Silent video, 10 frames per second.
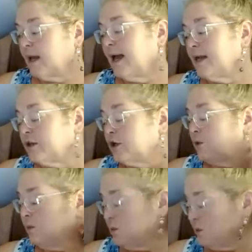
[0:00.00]
the
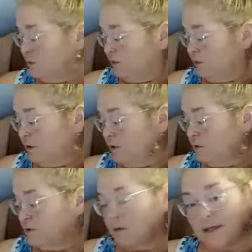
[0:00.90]
new moon for
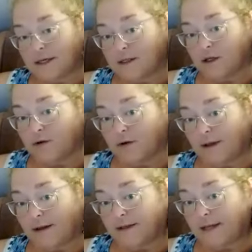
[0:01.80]
you is in your
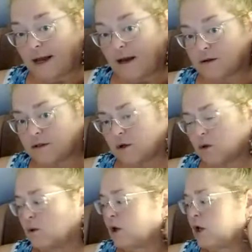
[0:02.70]
11th house.
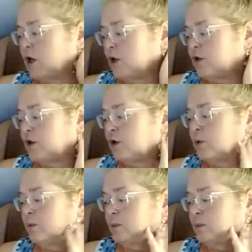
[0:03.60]
So the new